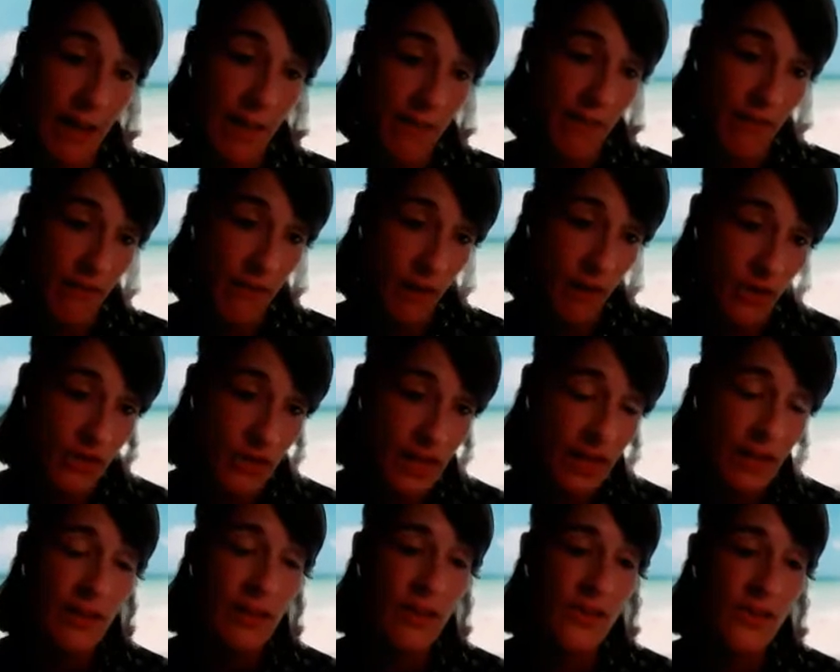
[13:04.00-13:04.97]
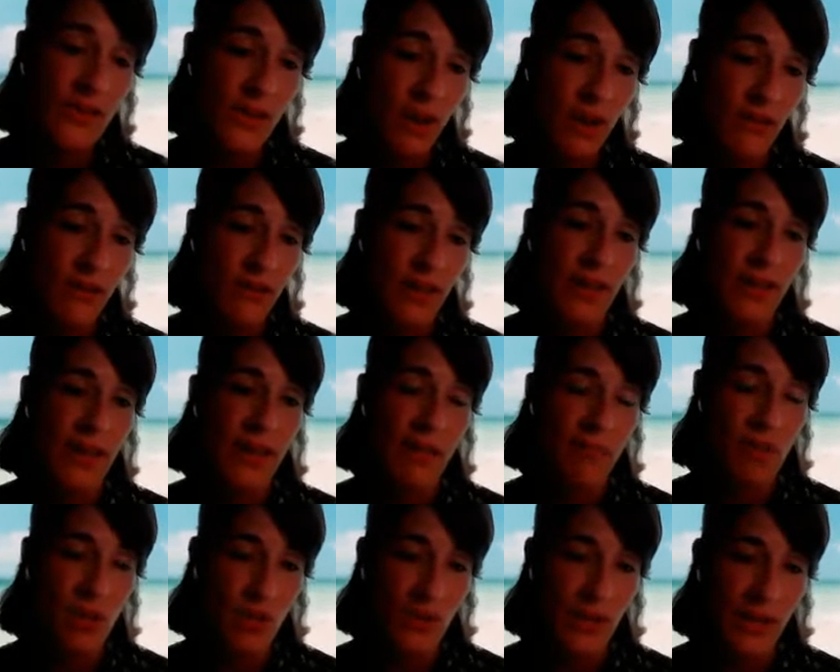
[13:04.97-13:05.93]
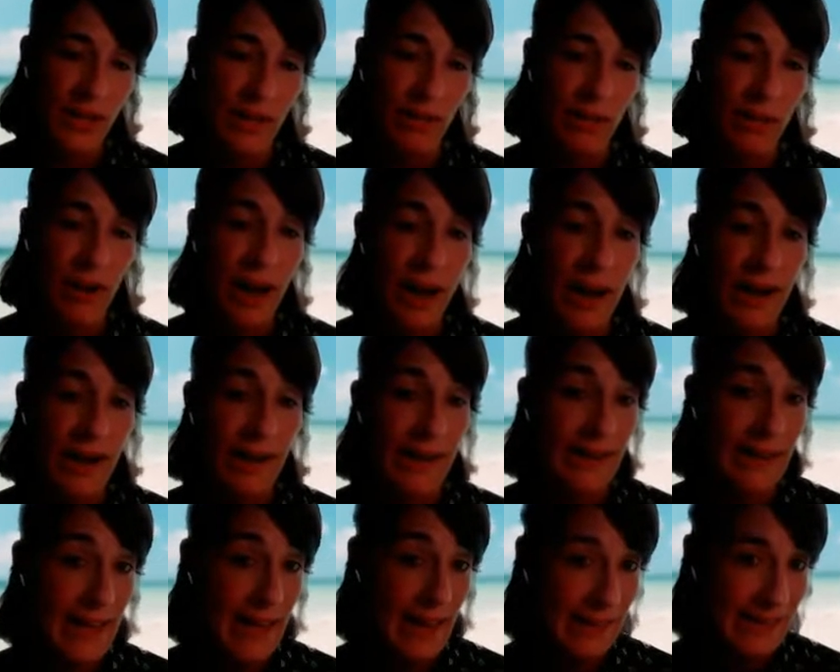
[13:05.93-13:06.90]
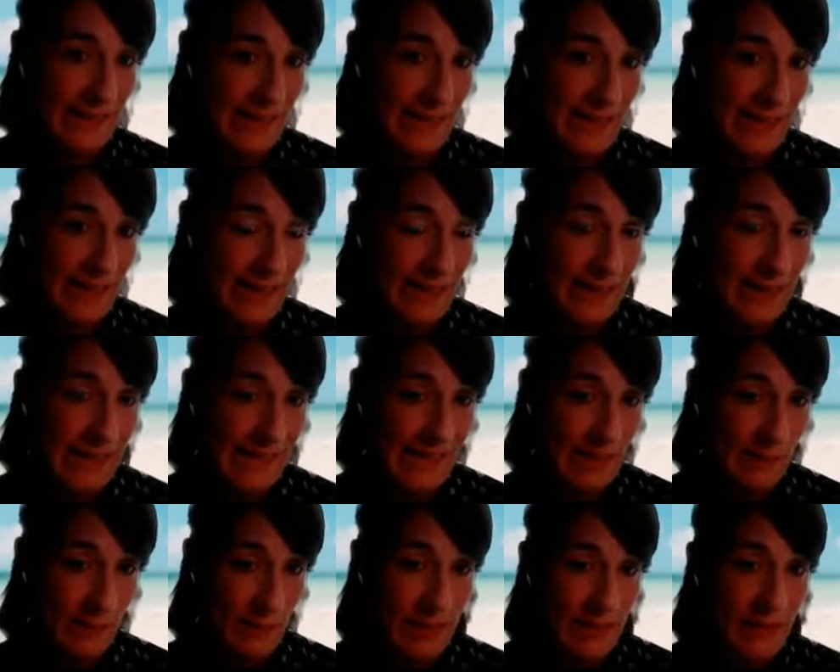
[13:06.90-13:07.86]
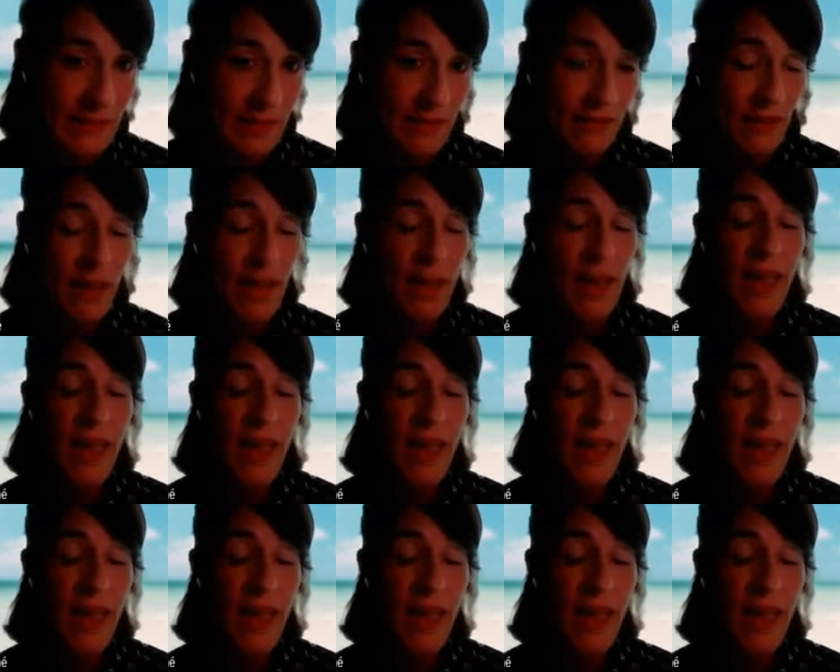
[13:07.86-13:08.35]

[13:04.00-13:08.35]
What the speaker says: fossil solvent and butanol are less expensive.